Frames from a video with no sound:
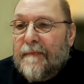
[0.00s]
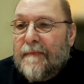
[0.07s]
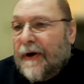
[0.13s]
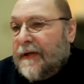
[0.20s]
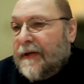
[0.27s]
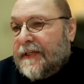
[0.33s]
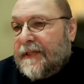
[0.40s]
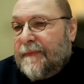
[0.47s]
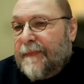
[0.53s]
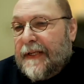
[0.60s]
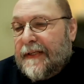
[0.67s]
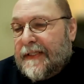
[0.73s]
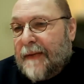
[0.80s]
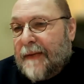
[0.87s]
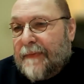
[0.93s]

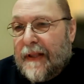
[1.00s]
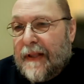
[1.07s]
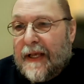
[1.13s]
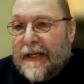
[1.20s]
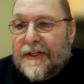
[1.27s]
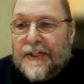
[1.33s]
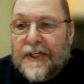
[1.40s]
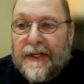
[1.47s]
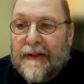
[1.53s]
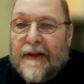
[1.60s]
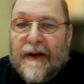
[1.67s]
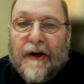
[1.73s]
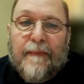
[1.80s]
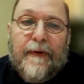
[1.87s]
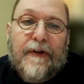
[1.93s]
participate in something like a gene
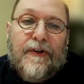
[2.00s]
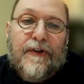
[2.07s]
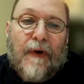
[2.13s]
therapy